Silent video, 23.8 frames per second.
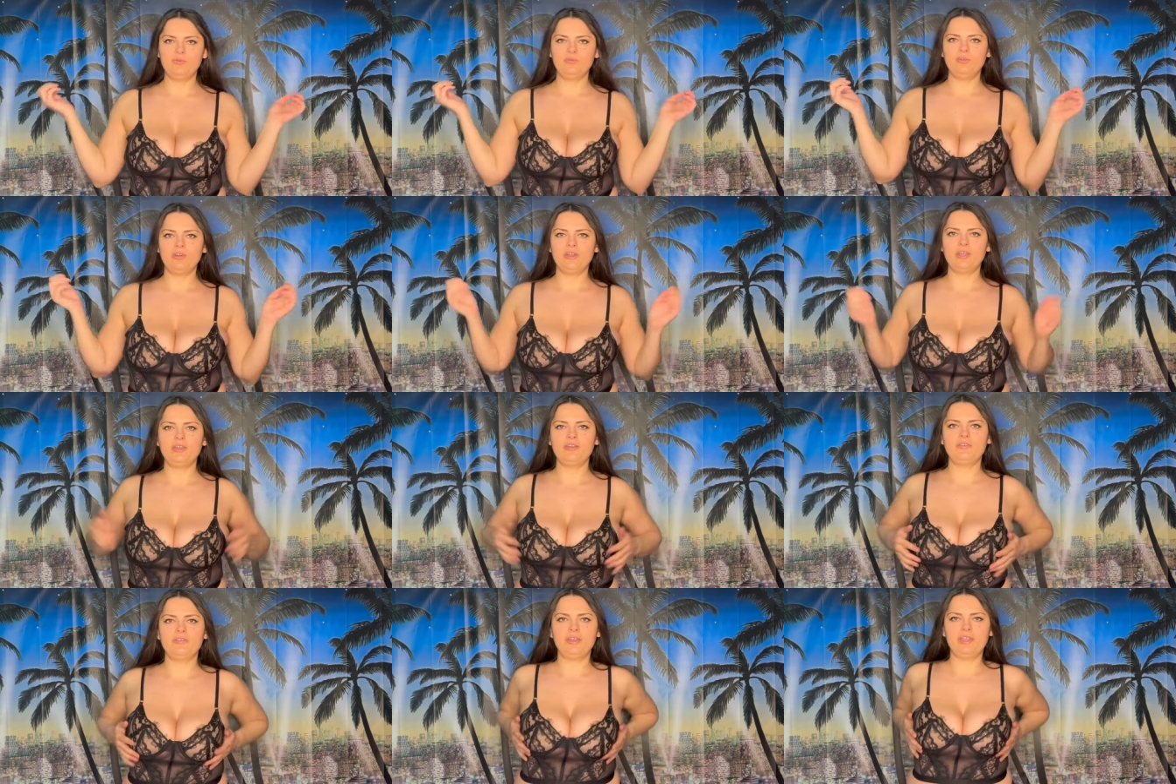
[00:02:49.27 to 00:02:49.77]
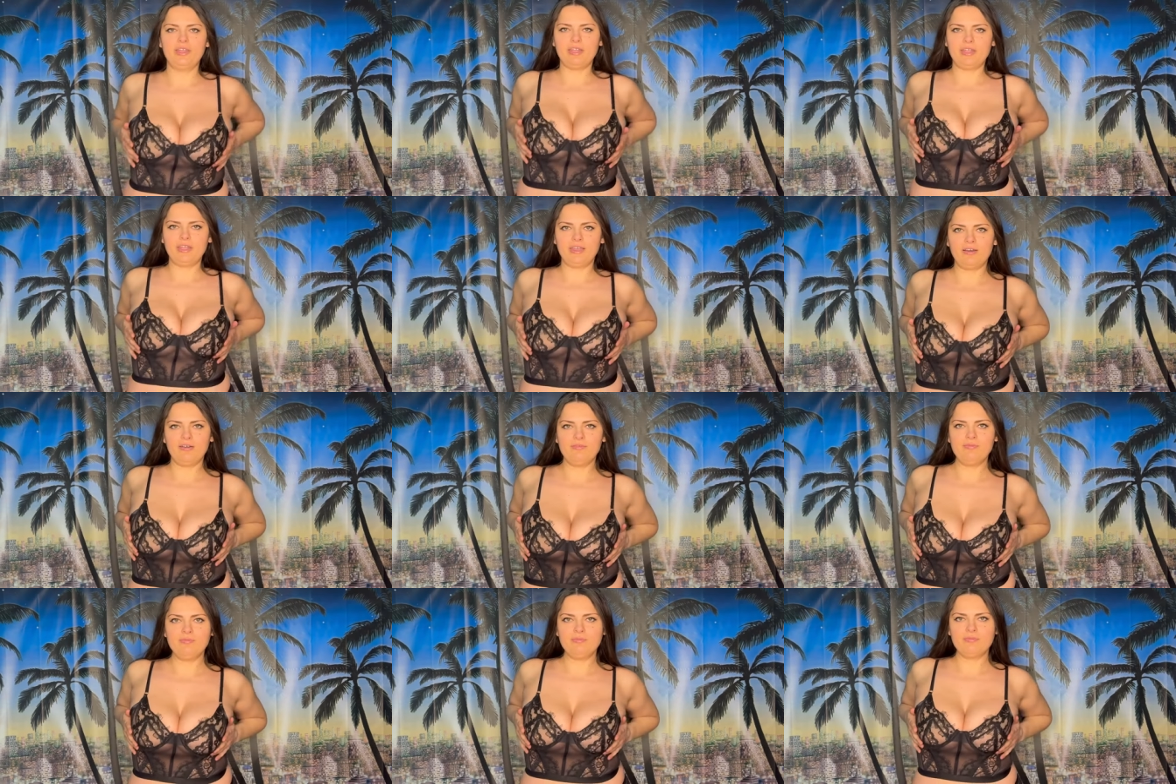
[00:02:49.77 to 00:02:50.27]
wearing right
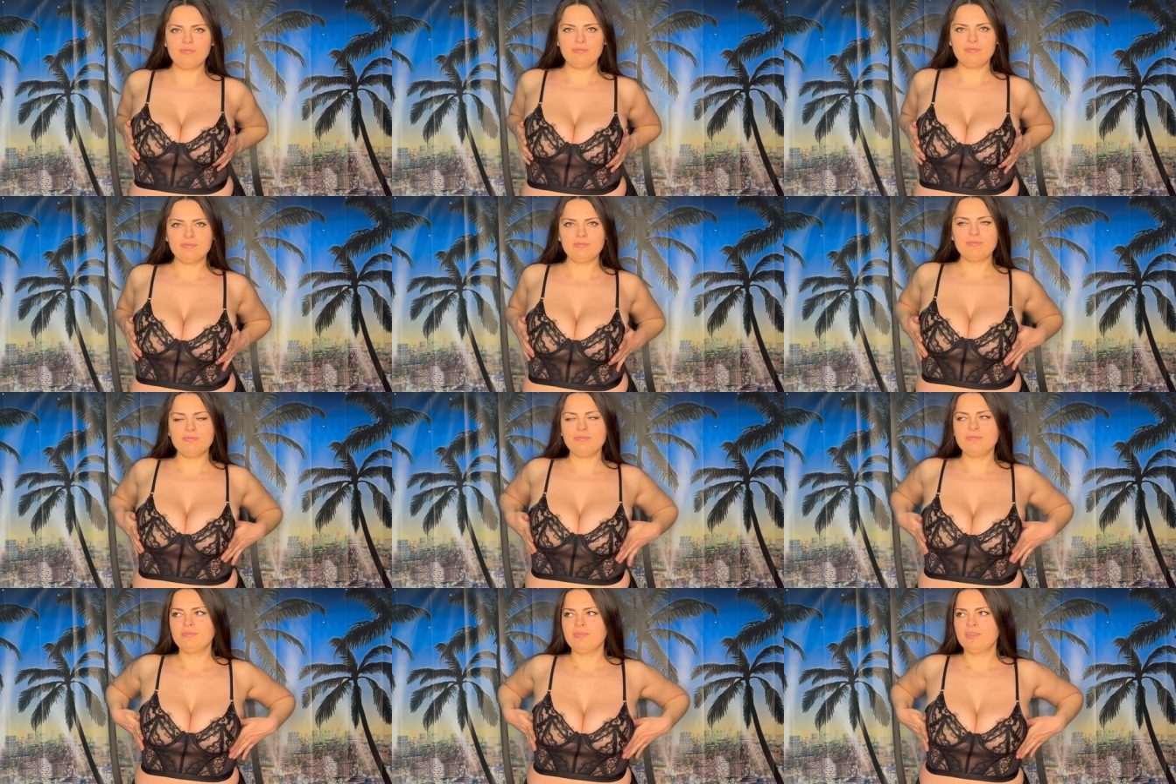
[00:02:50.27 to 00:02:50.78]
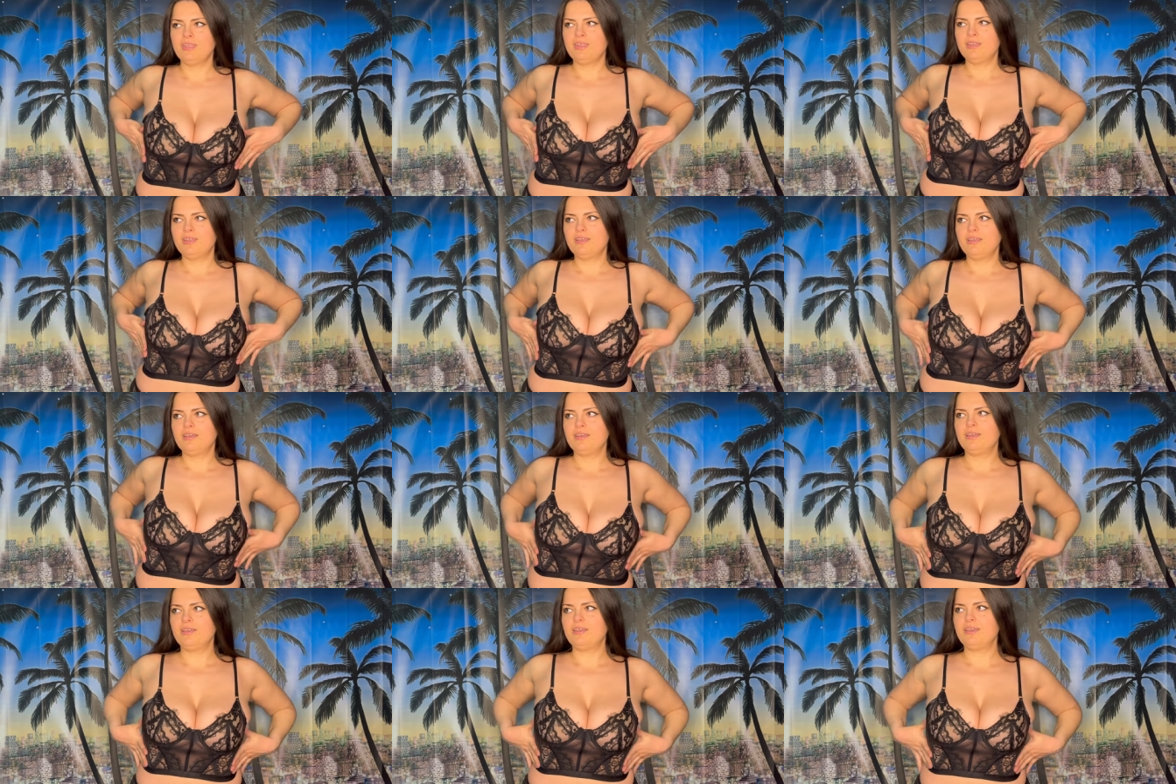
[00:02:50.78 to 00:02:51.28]
now.
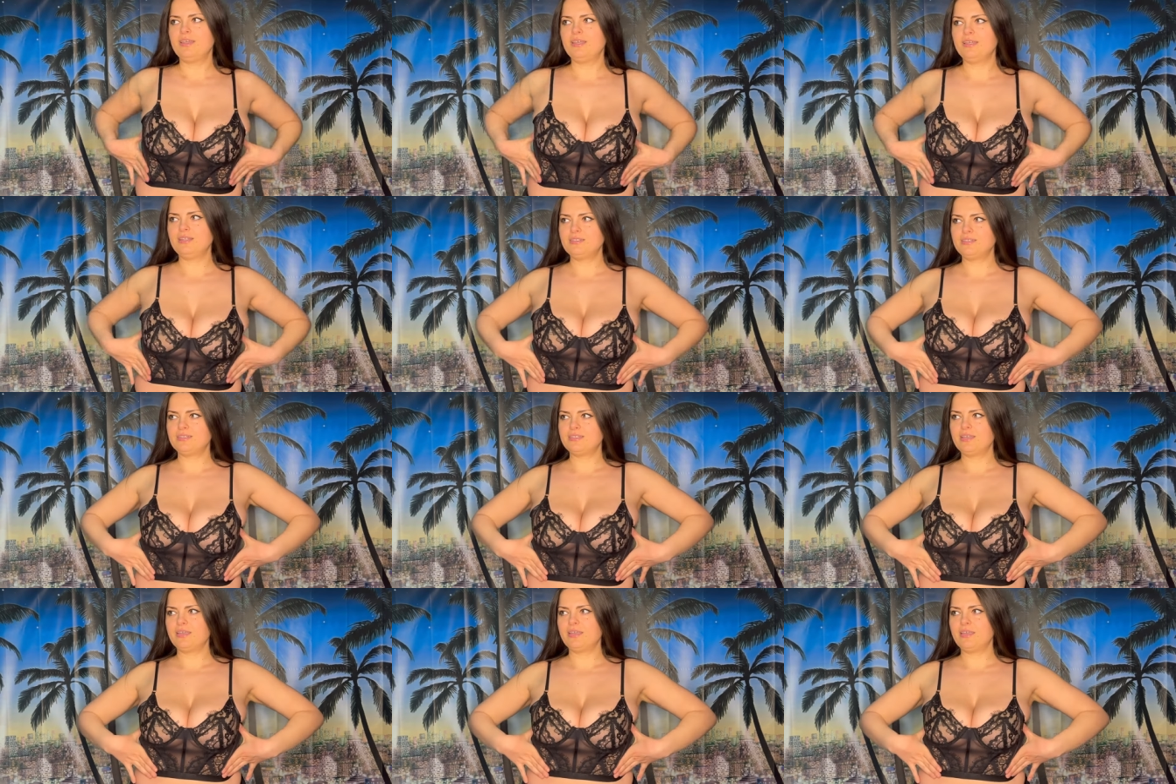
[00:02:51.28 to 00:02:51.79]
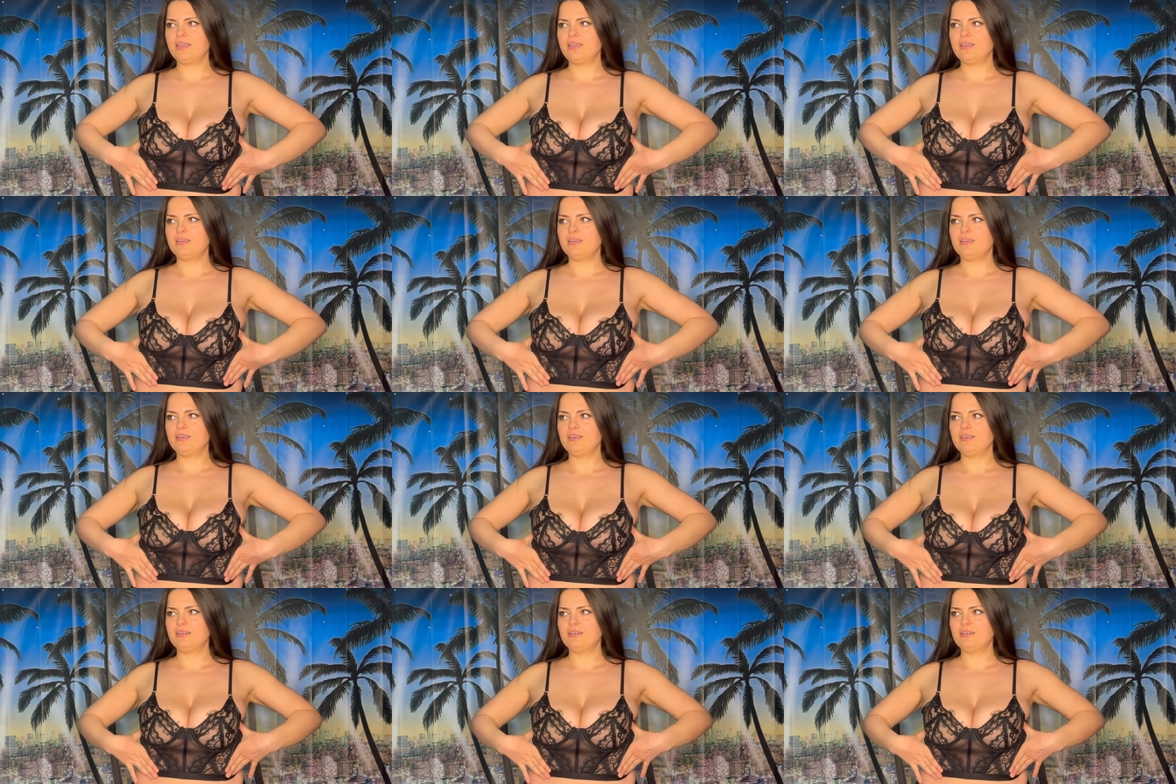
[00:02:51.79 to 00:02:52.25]
It's like,